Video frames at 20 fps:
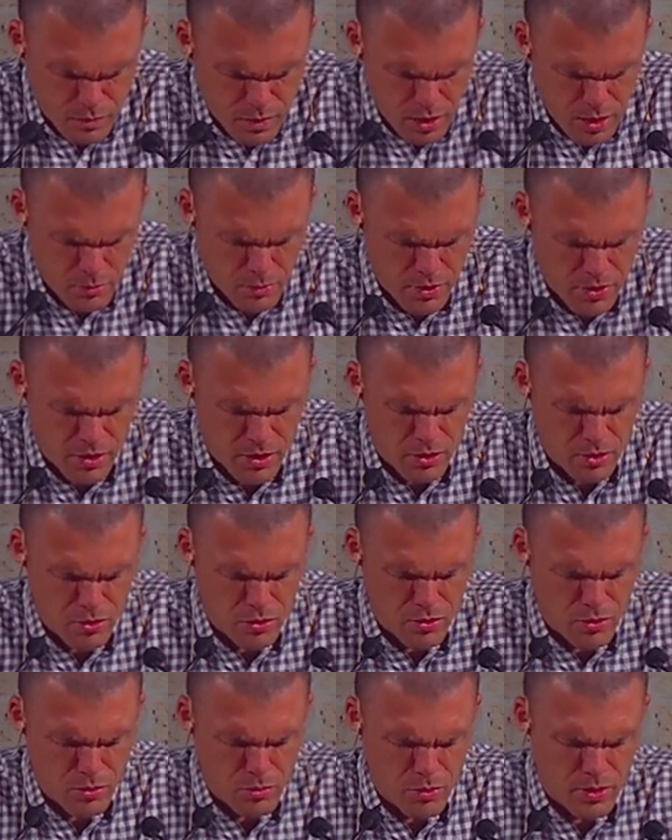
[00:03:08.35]
and we thank
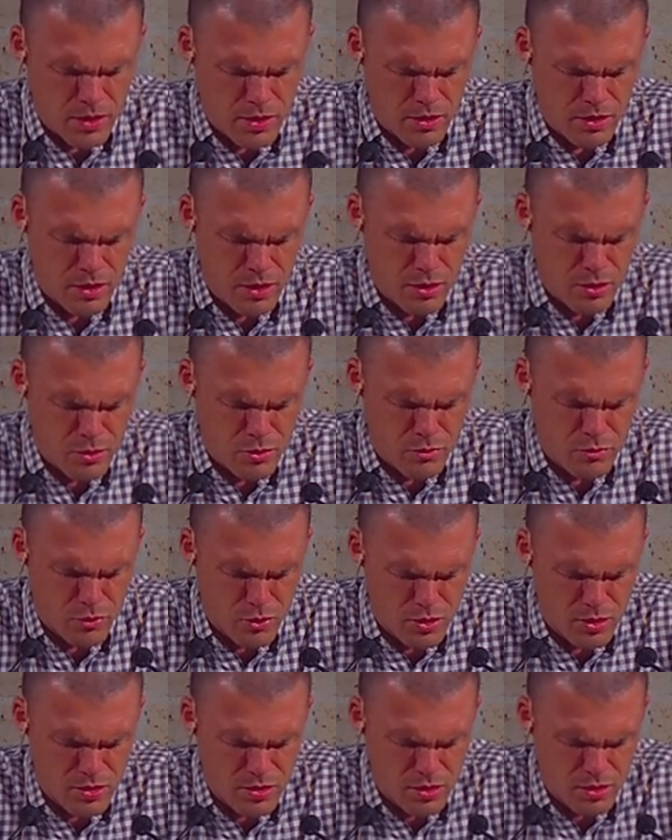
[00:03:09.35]
you that we can hear your
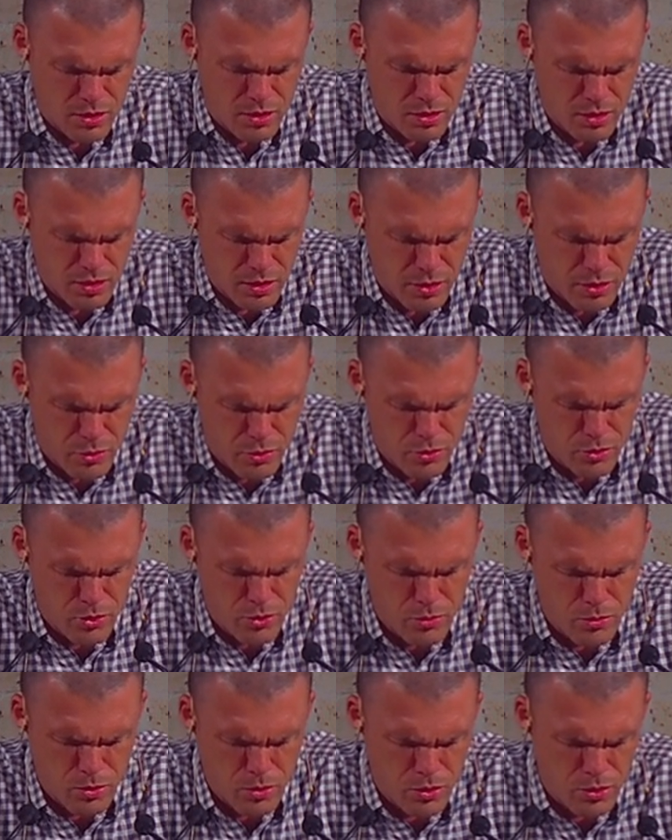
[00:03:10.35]
voice clearly through
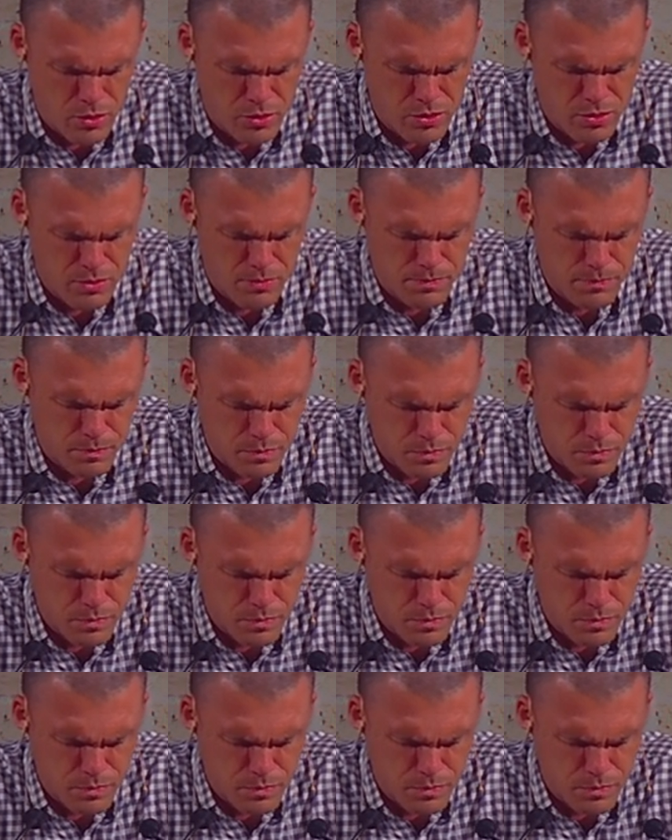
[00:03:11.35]
your words.